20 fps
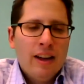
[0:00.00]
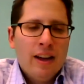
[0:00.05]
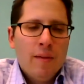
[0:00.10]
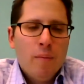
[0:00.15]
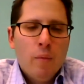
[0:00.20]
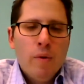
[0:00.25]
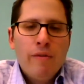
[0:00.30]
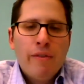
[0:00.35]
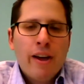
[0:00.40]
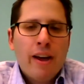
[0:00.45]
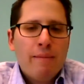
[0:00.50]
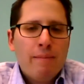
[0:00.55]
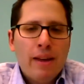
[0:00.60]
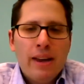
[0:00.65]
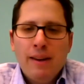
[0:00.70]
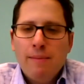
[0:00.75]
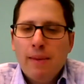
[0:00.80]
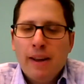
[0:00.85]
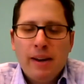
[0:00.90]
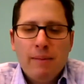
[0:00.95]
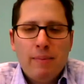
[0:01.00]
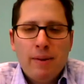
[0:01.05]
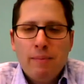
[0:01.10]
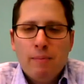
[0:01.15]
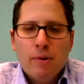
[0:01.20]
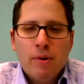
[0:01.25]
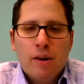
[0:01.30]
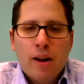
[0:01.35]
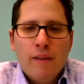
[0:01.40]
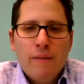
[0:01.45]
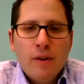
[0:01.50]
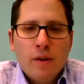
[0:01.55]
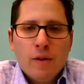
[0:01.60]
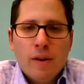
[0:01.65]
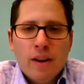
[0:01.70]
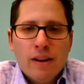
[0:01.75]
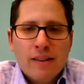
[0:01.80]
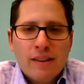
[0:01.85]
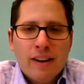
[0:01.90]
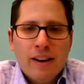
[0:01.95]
we've had many people come to us